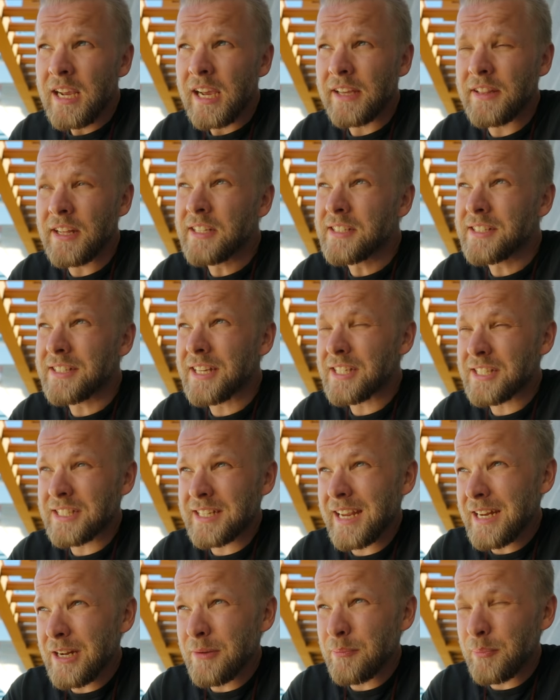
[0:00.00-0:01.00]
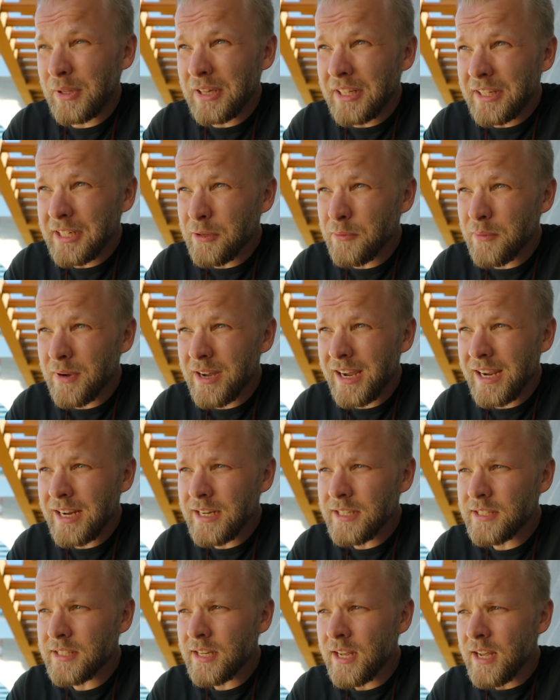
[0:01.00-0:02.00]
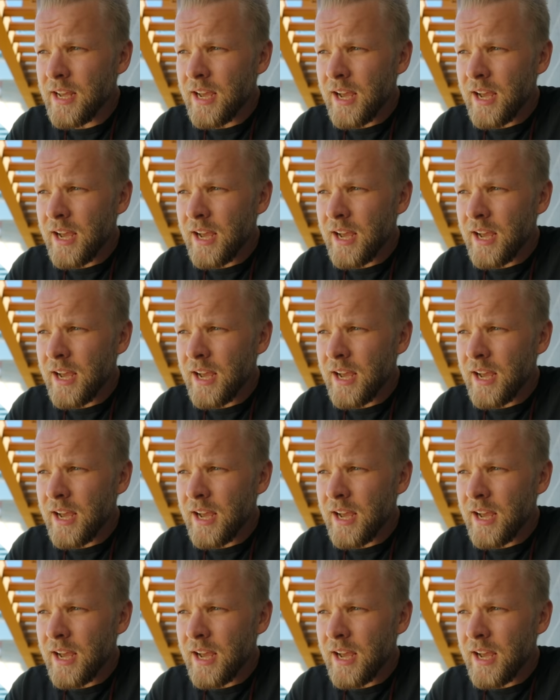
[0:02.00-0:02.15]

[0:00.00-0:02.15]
And then sustainability-wise,